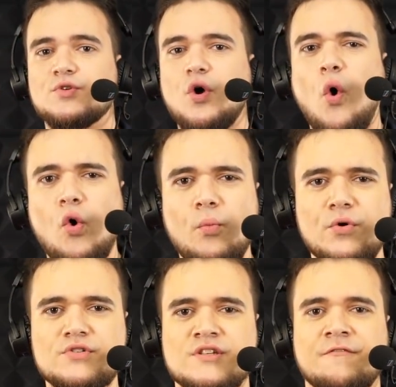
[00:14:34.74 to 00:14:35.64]
almost
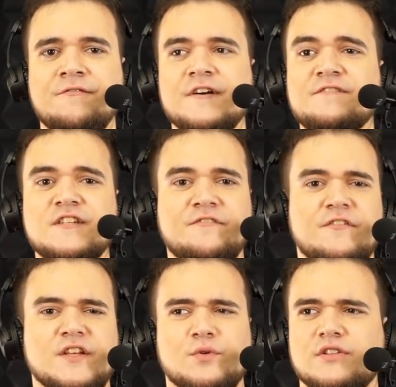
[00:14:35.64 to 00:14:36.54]
50-50. It
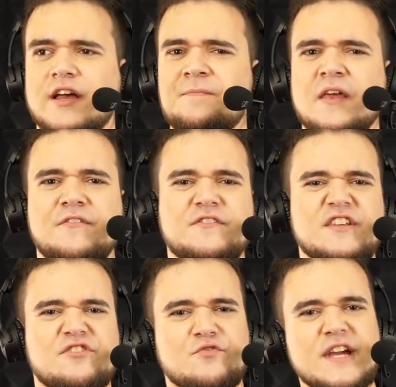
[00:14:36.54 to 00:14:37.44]
was like
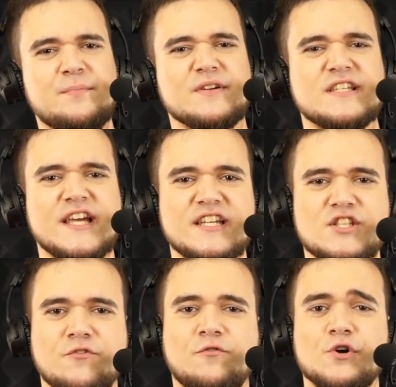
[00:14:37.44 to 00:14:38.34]
53% to
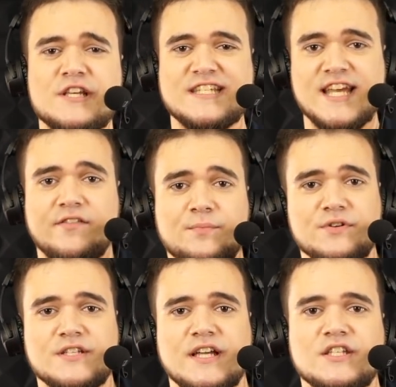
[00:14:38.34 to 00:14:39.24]

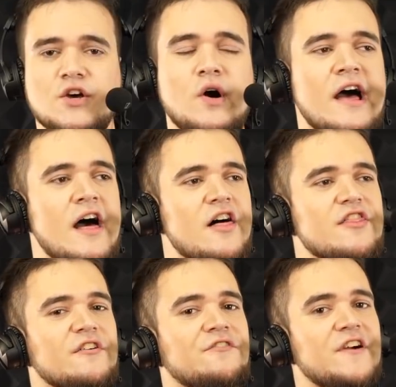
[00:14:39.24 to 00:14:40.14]
47%. So the
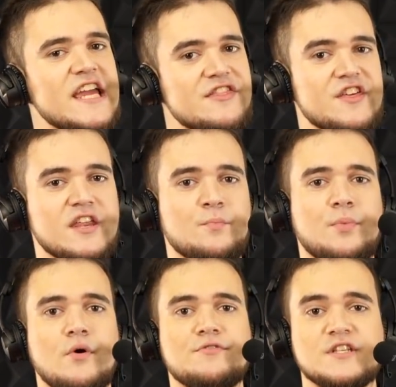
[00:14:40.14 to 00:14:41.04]
faith in
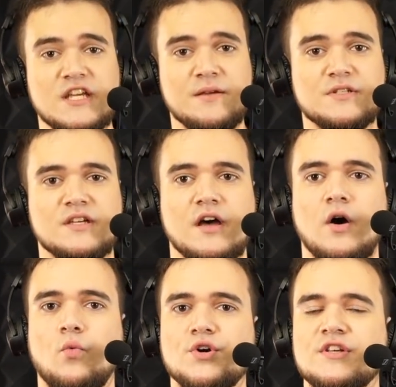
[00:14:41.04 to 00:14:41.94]
both teams uh,
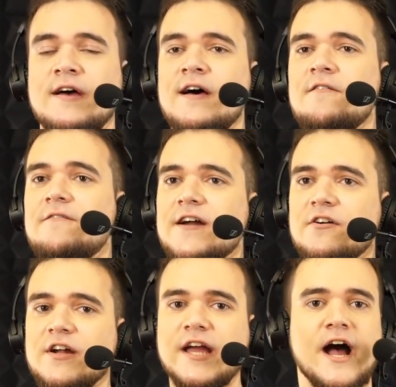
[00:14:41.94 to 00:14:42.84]
was very
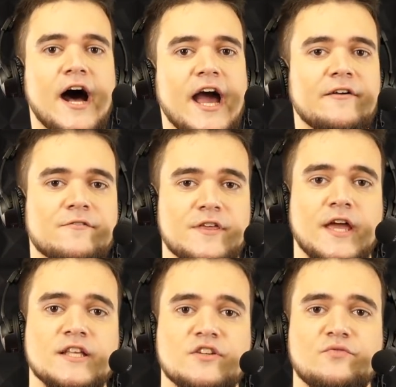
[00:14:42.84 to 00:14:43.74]
high for the Guns
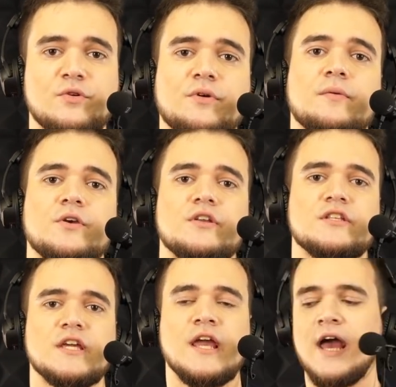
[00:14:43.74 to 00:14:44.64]
of Boom community.
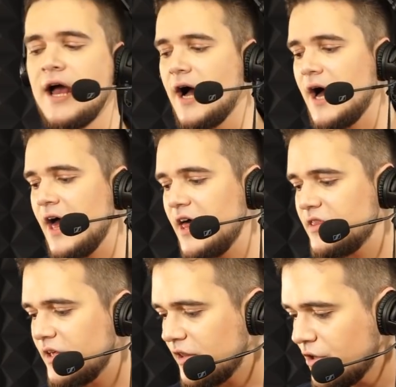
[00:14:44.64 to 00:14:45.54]
Uh, and
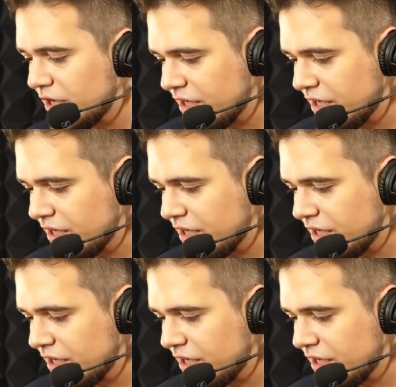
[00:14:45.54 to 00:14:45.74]
look at